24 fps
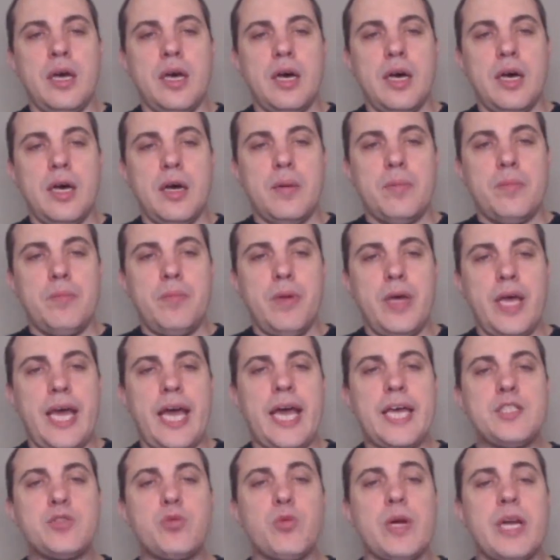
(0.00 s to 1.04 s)

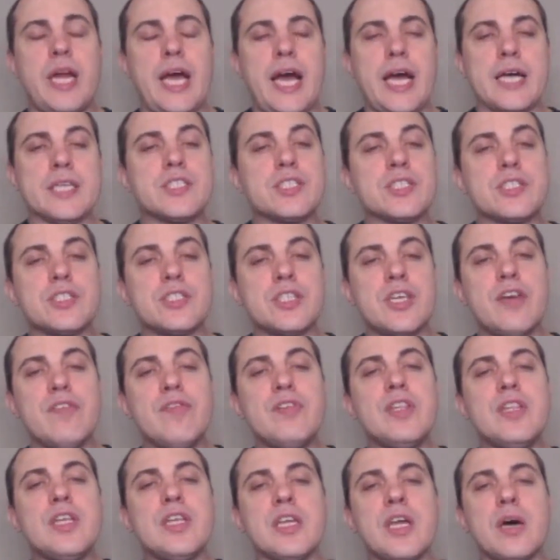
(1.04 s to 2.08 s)
Edwin asks,
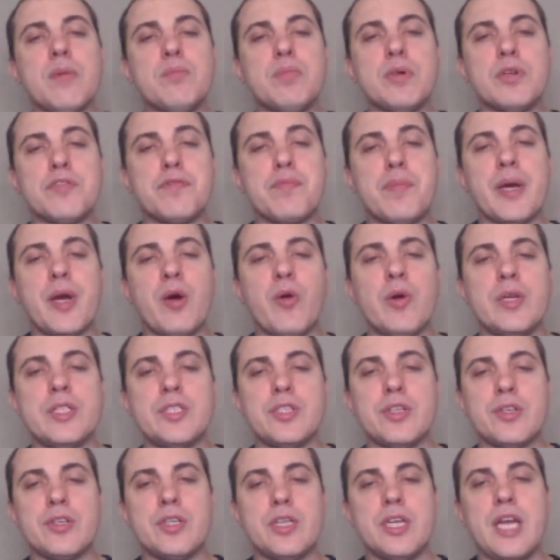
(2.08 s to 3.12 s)
given the number of Bitcoins
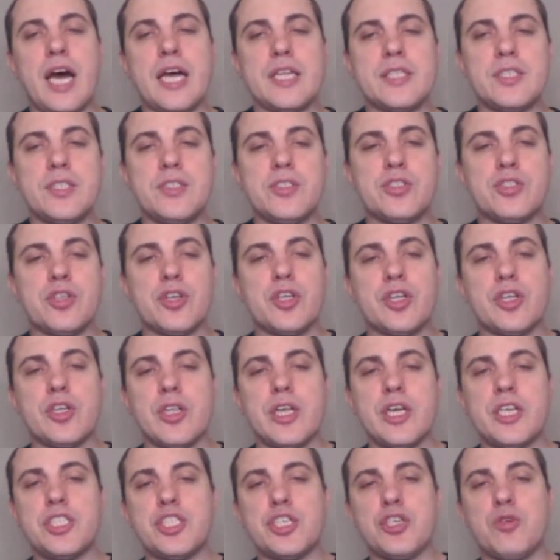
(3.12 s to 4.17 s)
that are not in
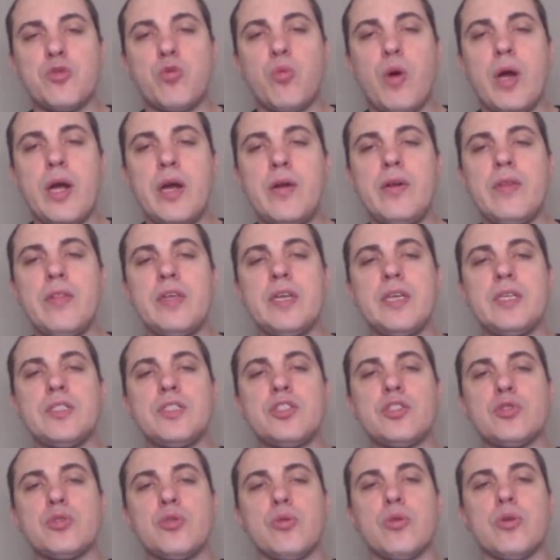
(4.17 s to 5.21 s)
circulation, where are
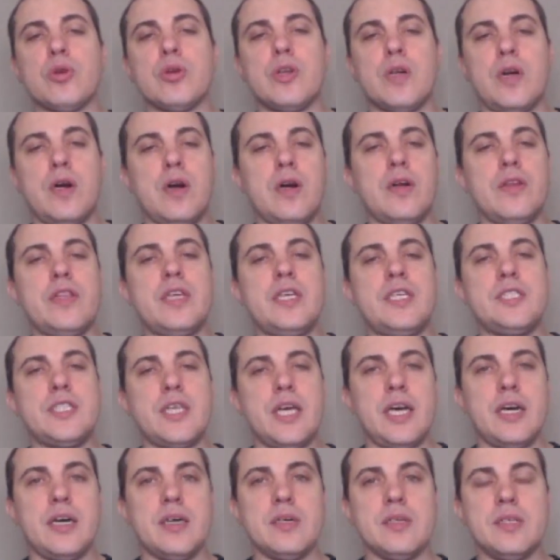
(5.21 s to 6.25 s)
these stored? Are these
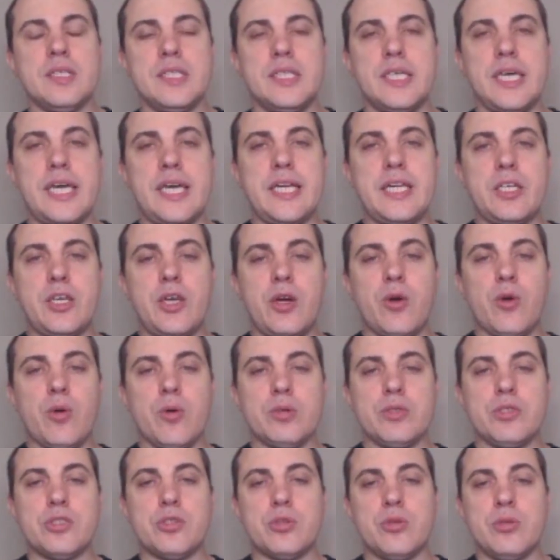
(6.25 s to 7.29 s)
held in
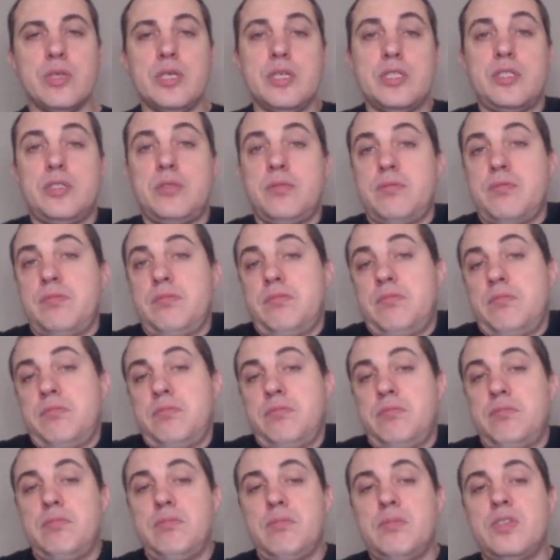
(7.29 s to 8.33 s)
cold storage?
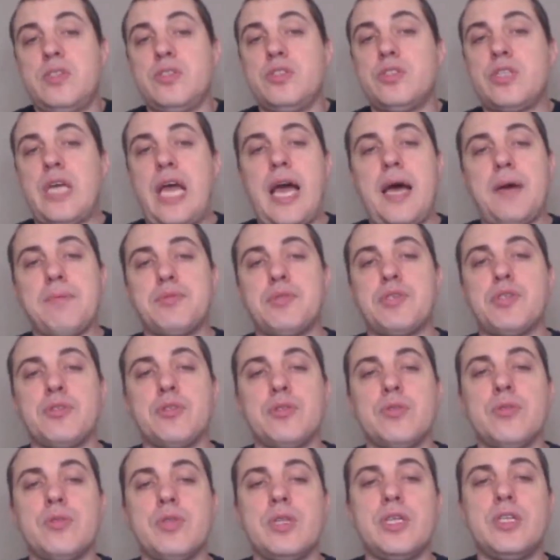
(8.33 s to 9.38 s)
There's
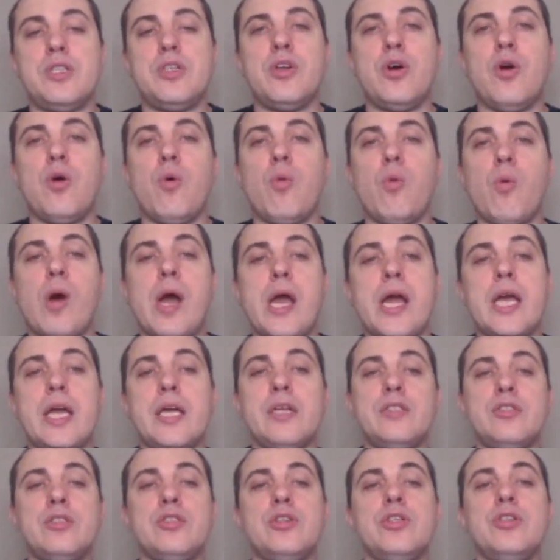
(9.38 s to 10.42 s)
absolutely no
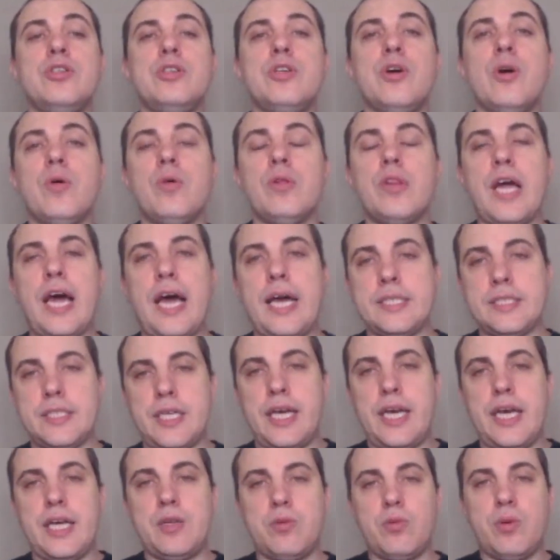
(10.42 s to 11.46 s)
way to know that,
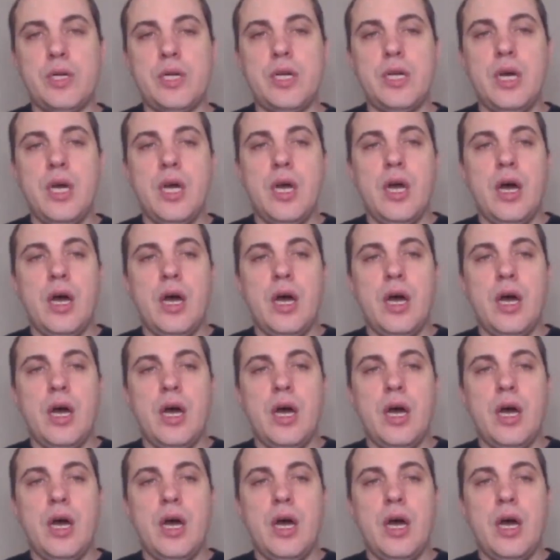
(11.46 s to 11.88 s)
Edwin.